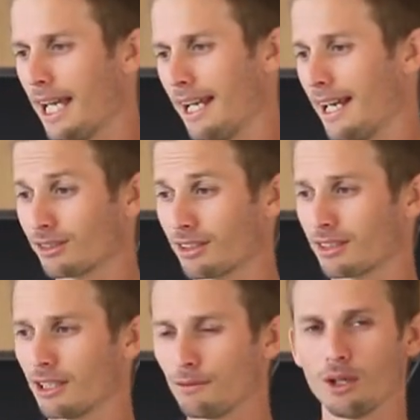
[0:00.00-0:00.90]
And as I
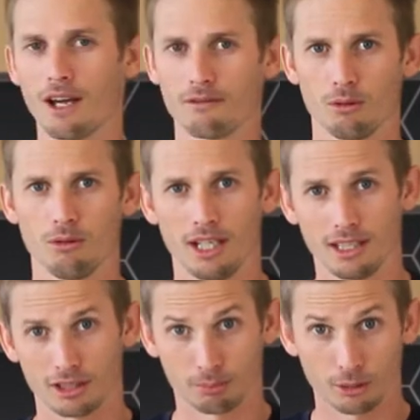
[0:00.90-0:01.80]
said, if you have an
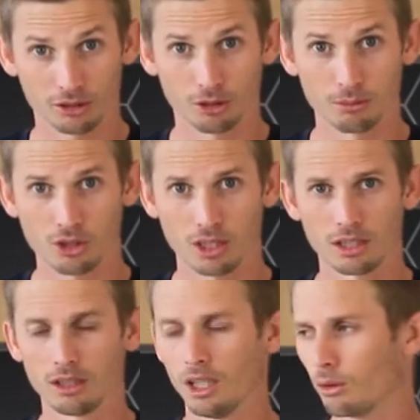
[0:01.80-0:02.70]
espresso
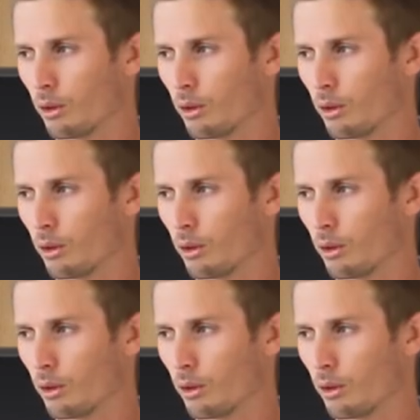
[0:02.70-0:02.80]
machine,